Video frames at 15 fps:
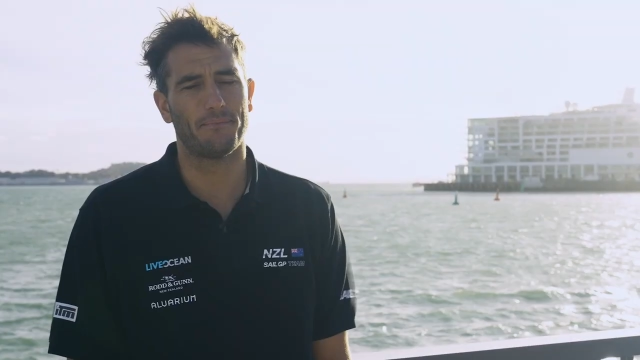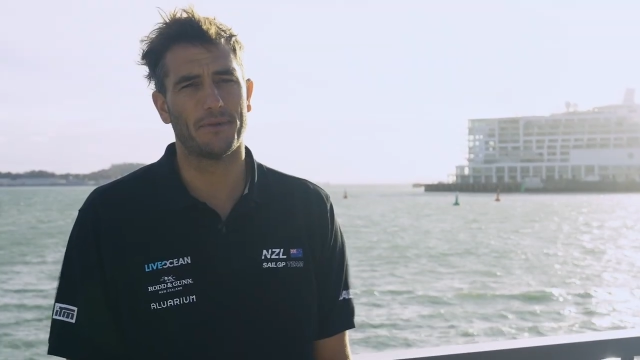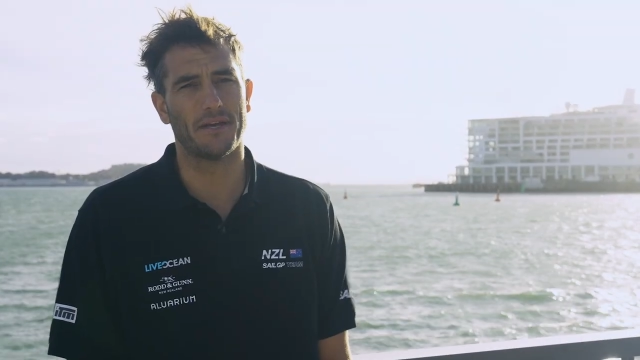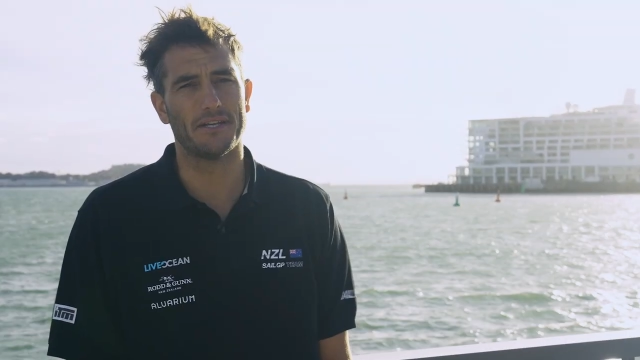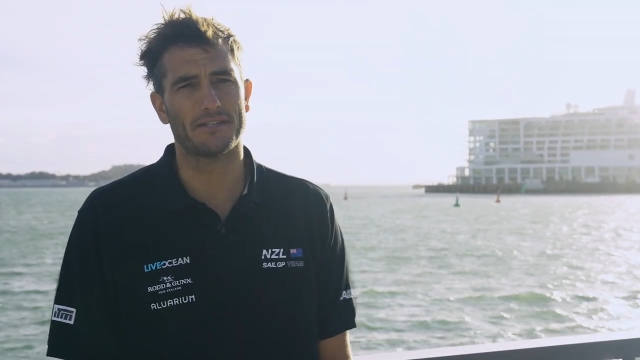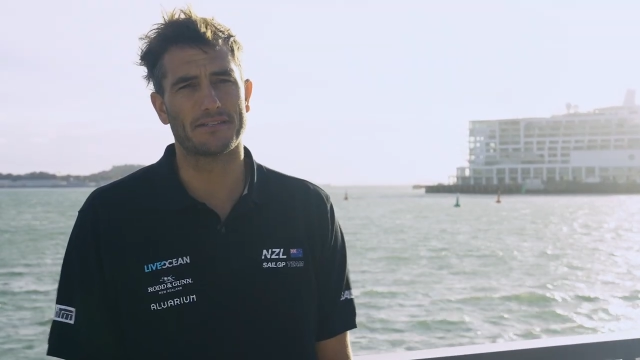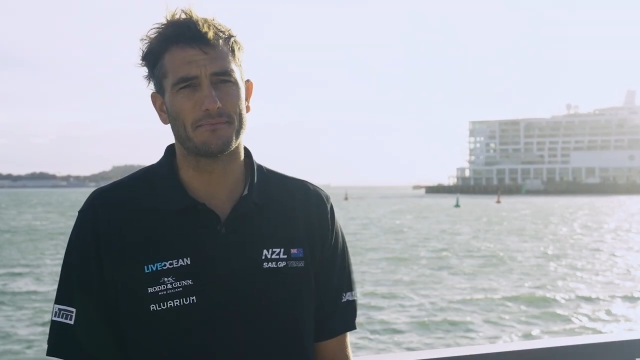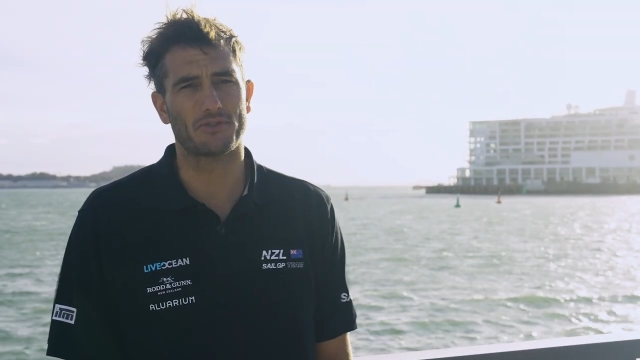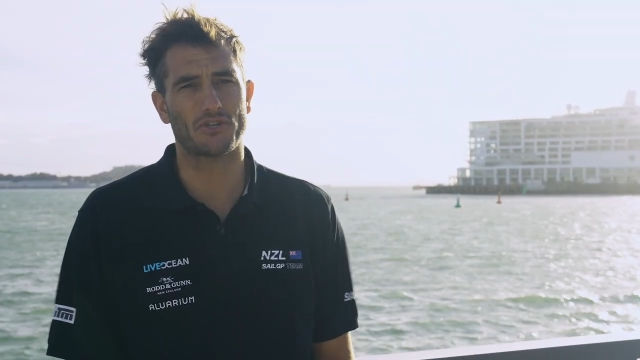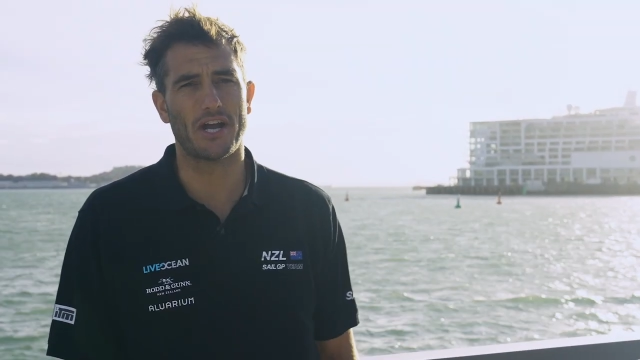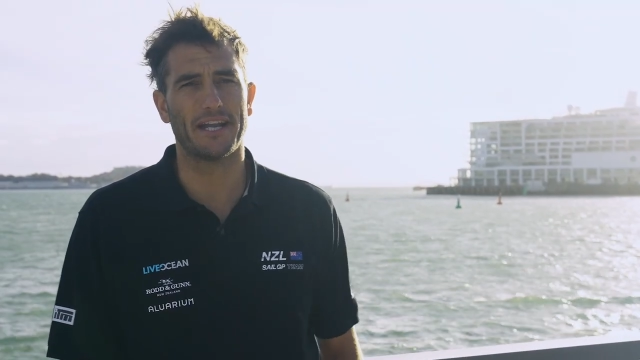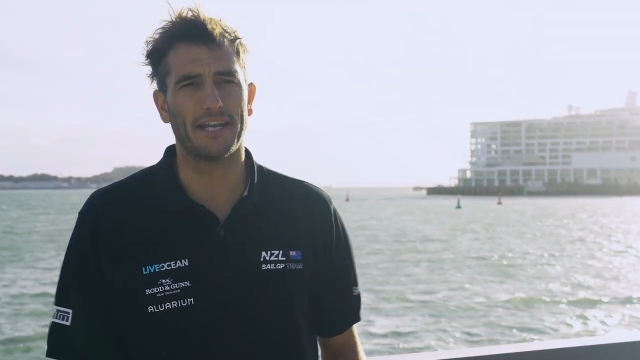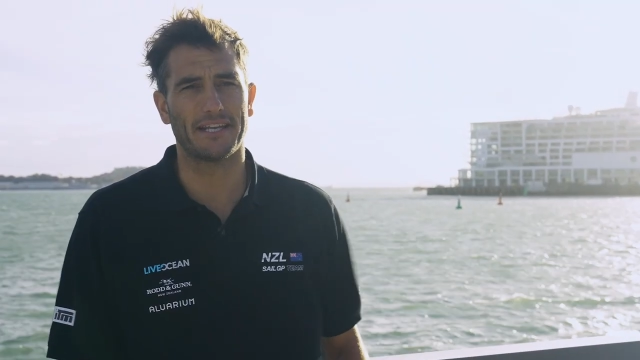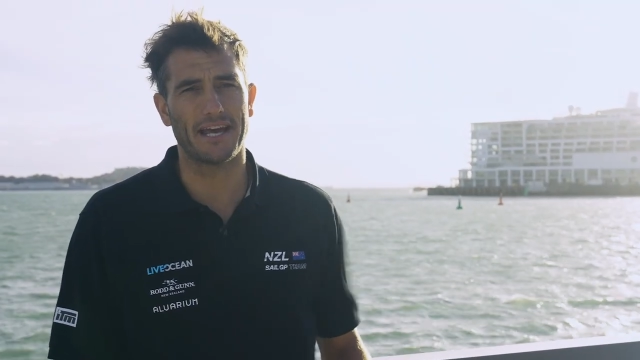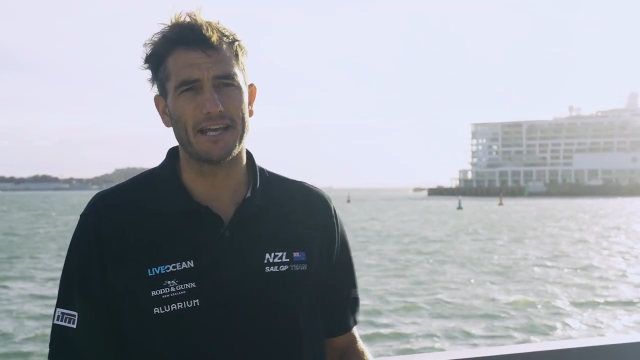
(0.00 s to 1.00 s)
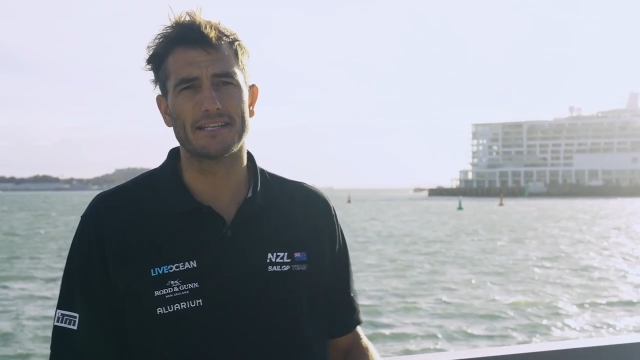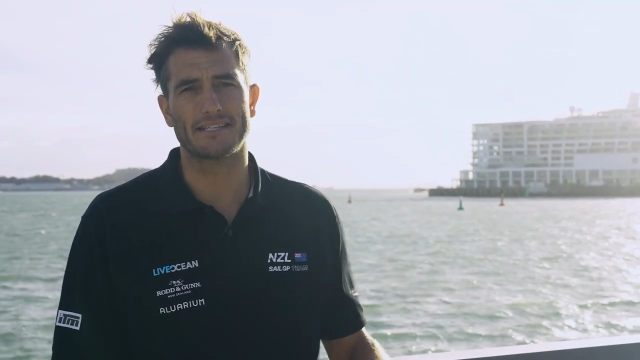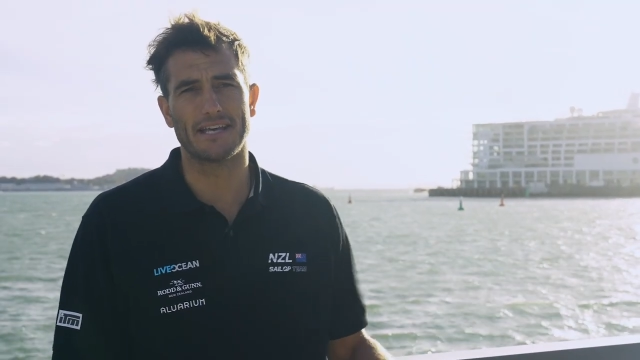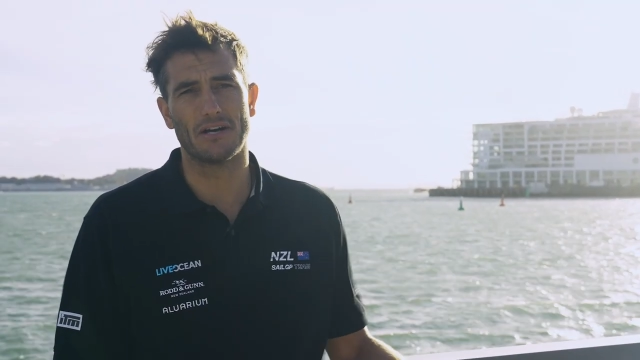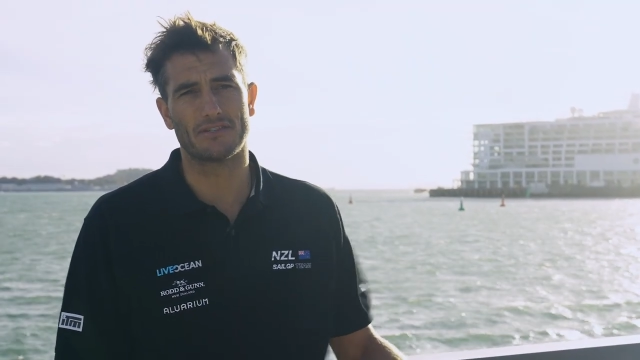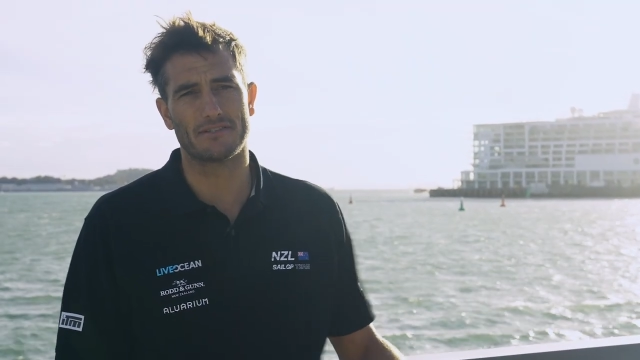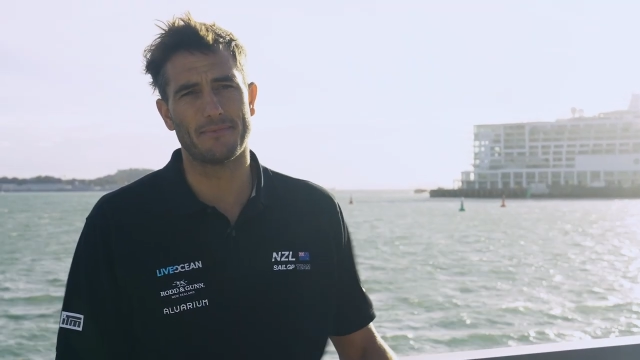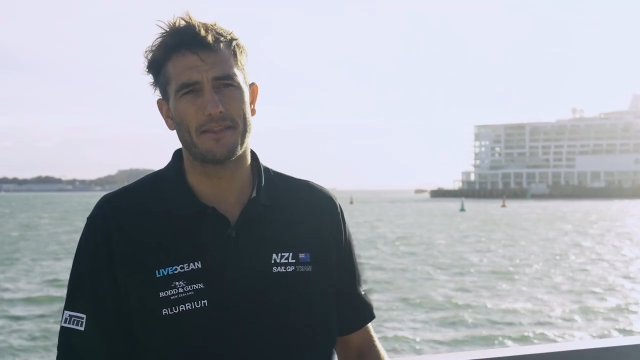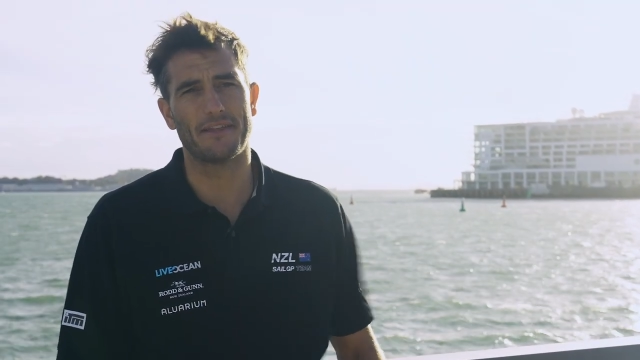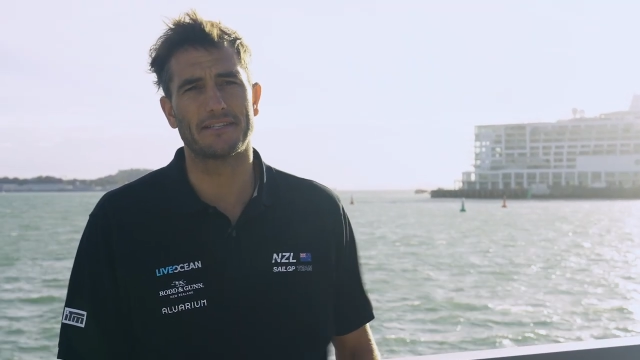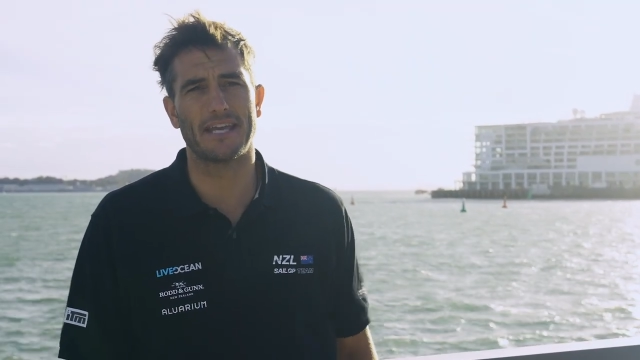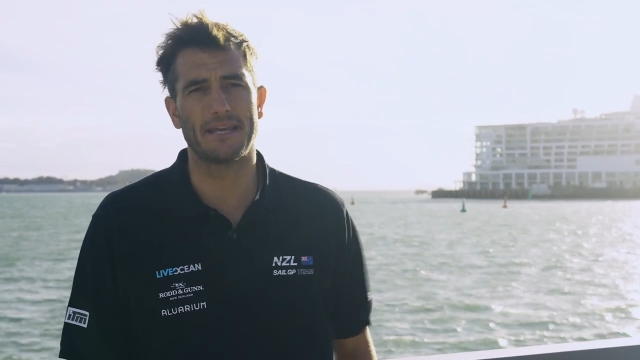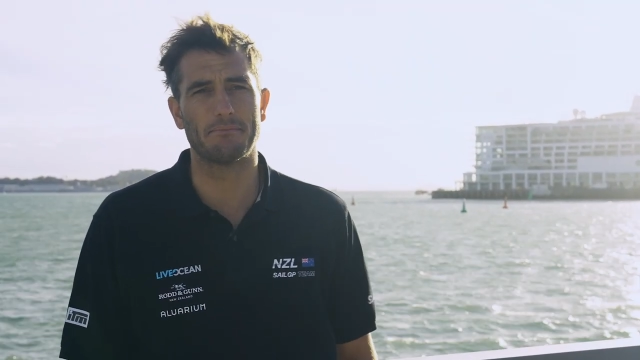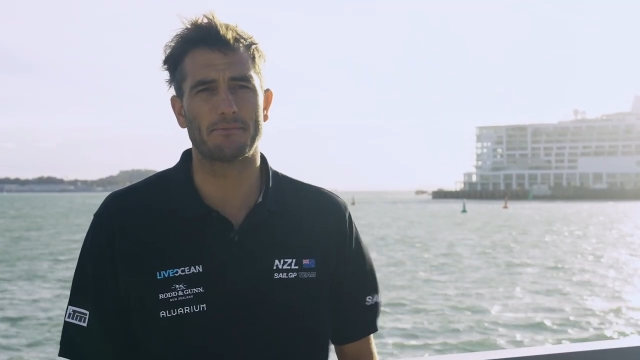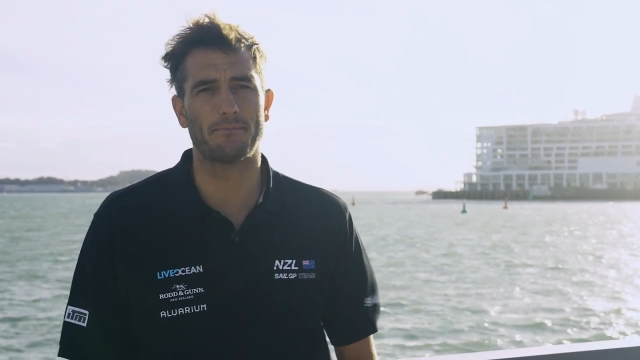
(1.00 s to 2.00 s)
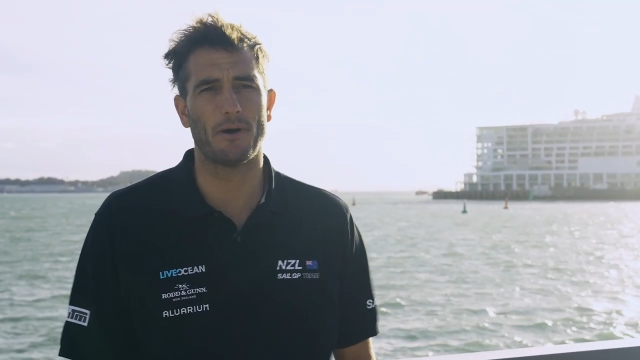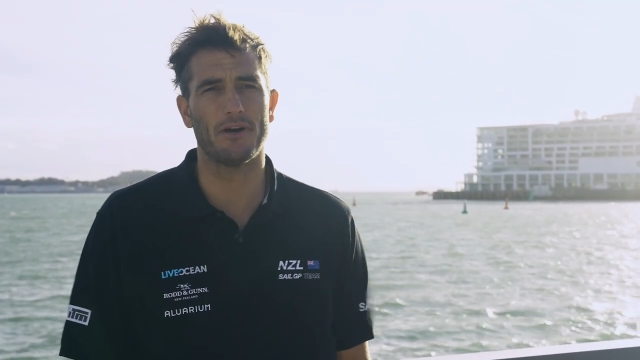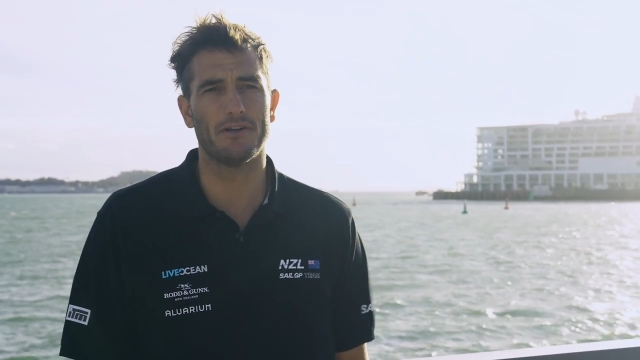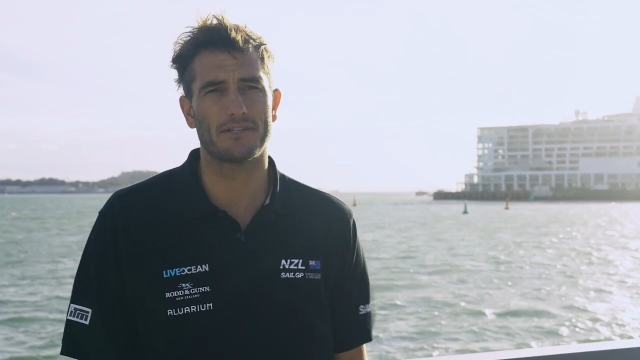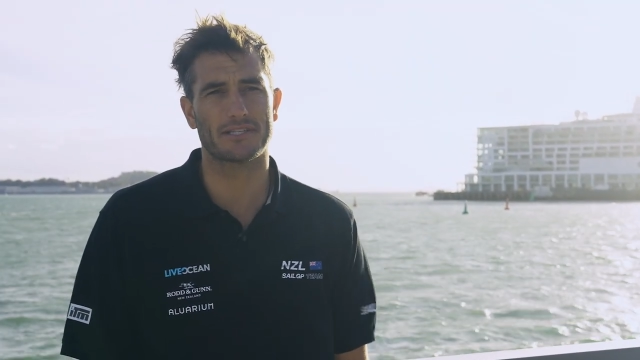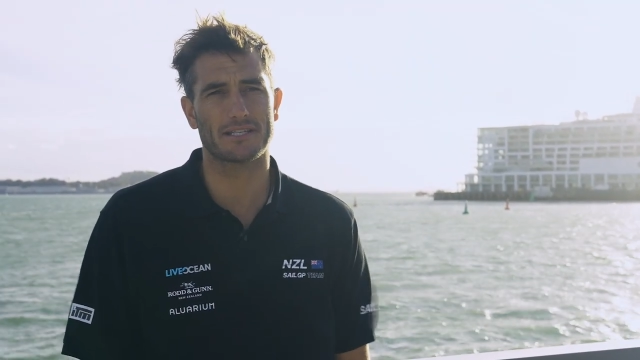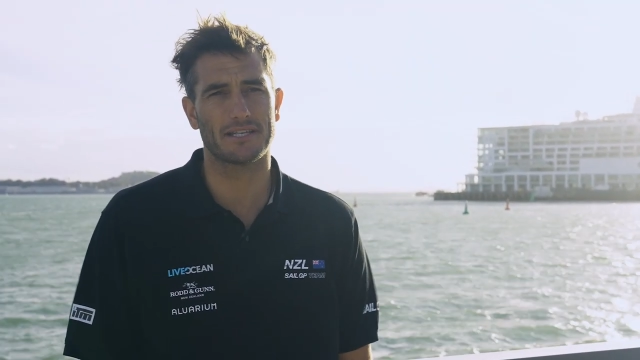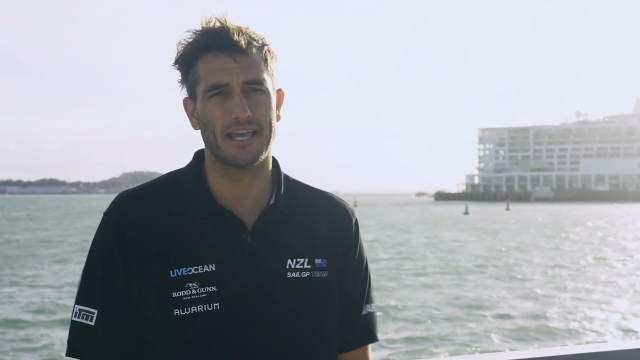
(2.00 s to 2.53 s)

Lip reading: in some training days, sailed some other teams' boats.